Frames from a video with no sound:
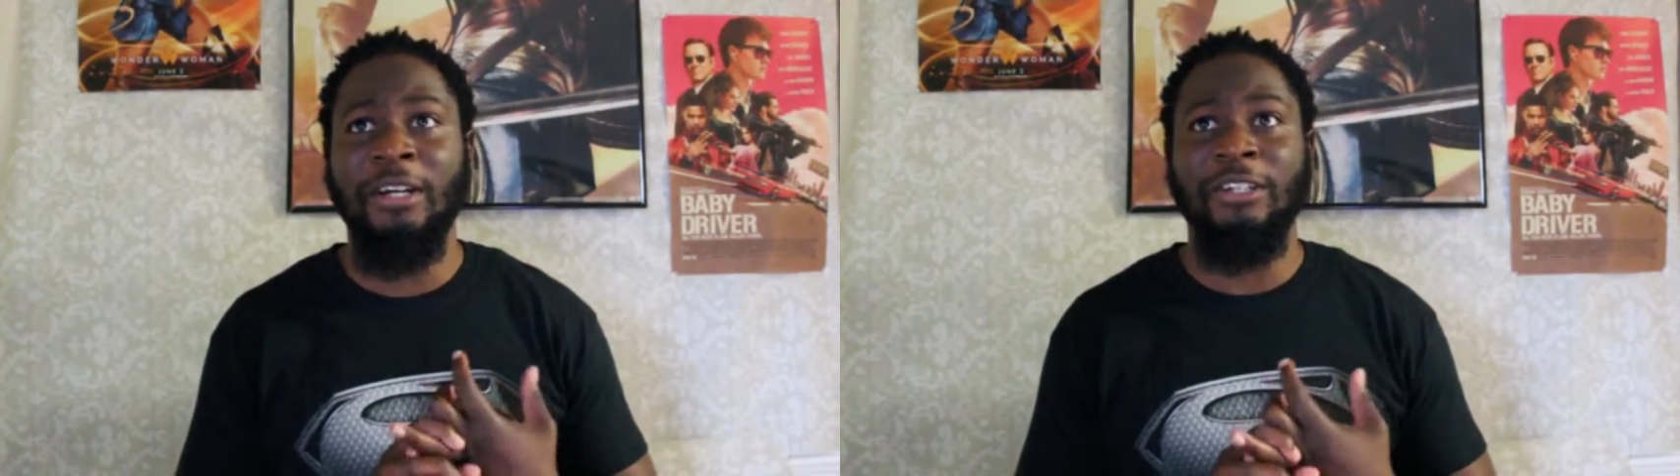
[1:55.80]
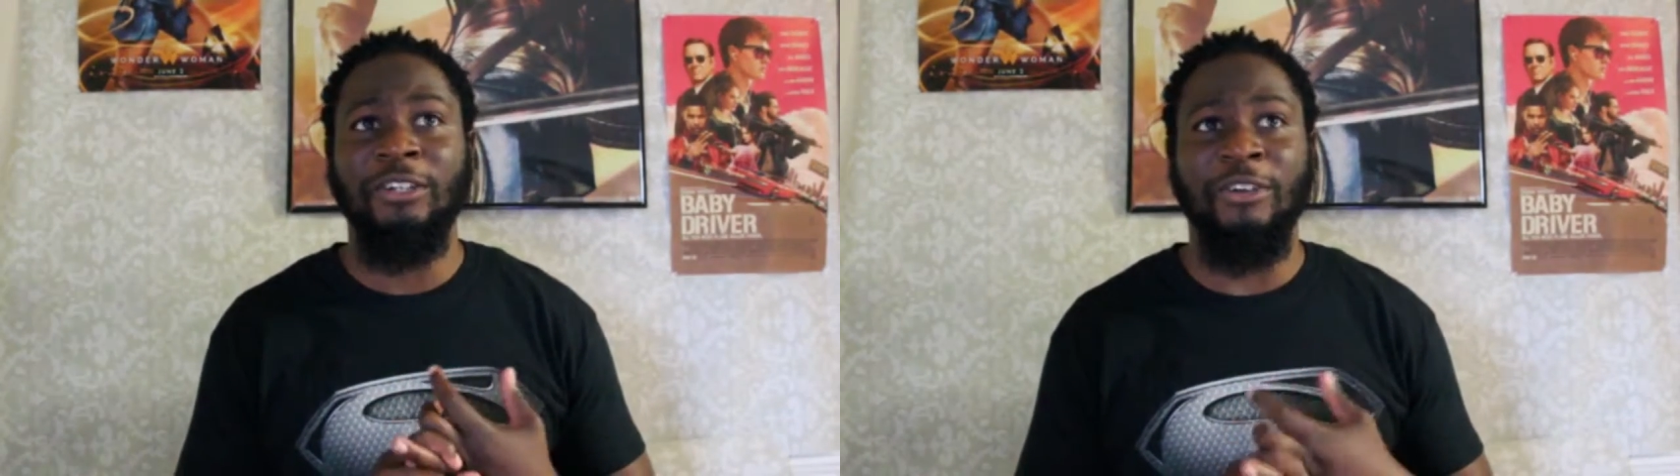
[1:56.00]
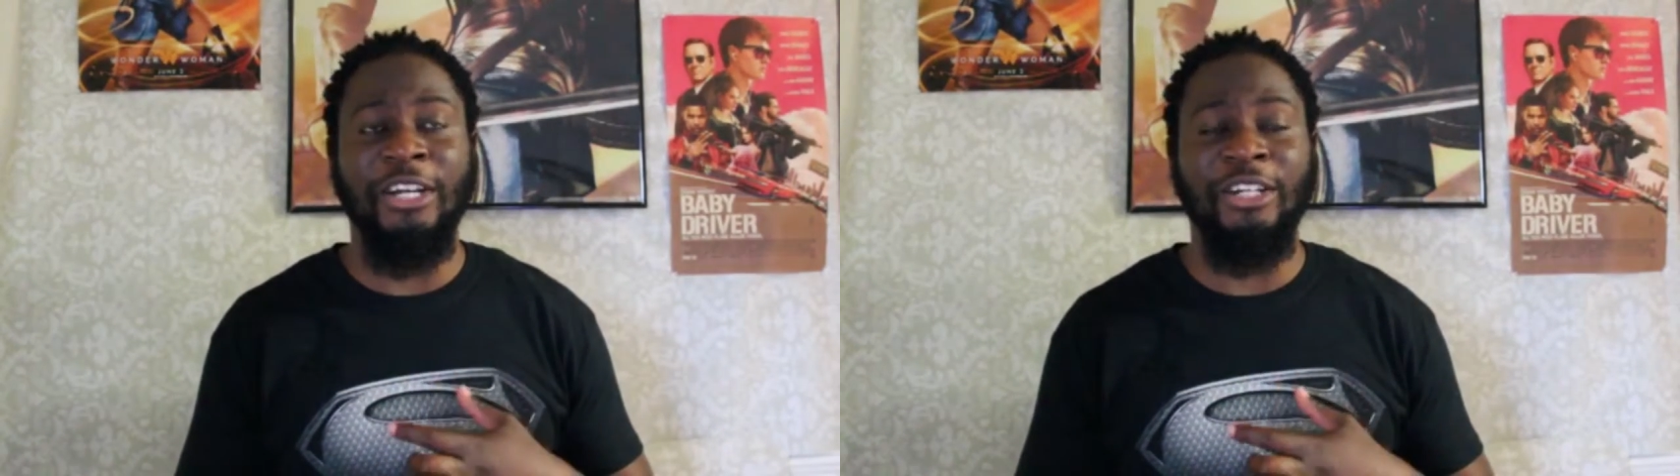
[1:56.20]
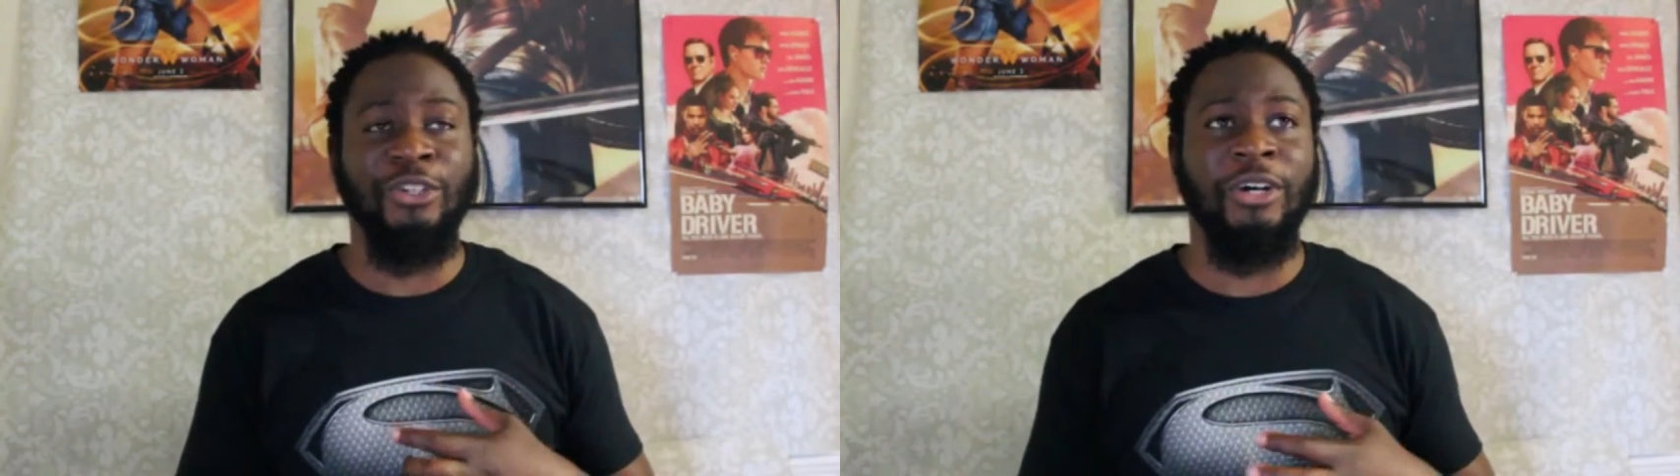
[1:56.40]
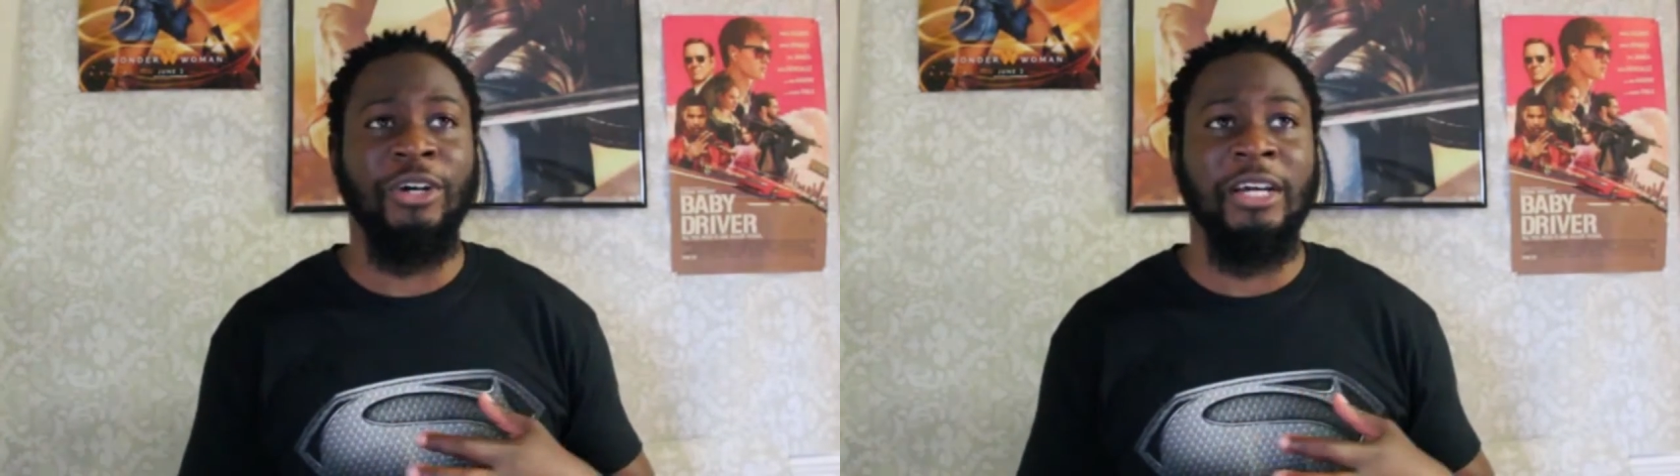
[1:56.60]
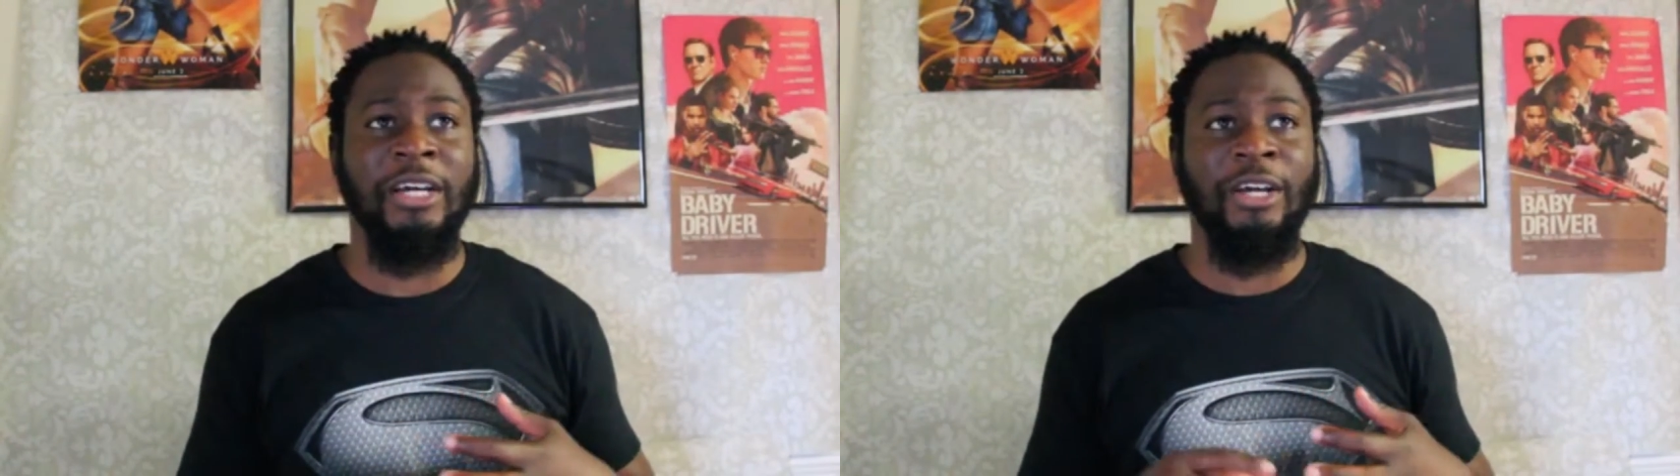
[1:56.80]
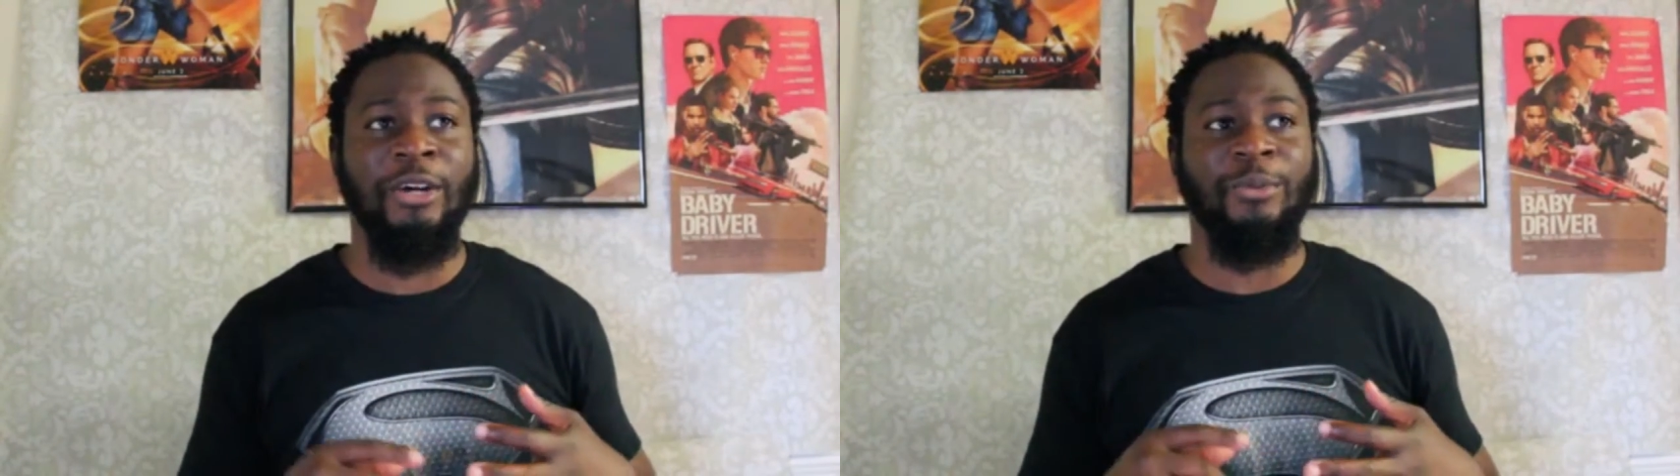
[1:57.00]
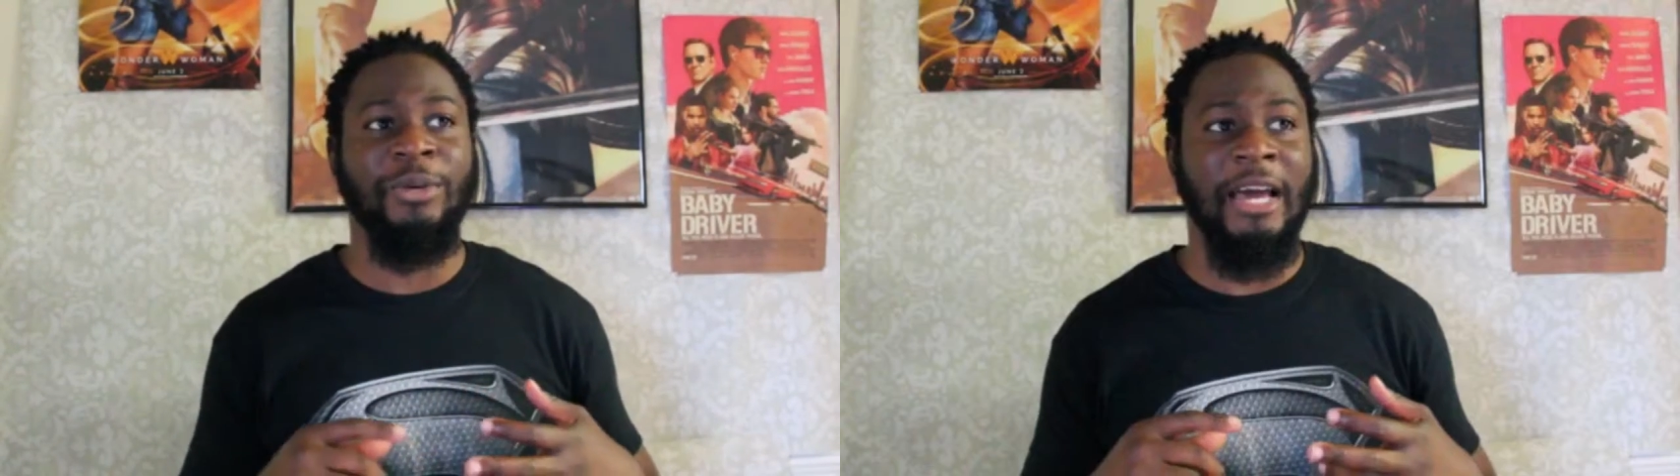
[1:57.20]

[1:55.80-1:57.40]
Greyjoy. We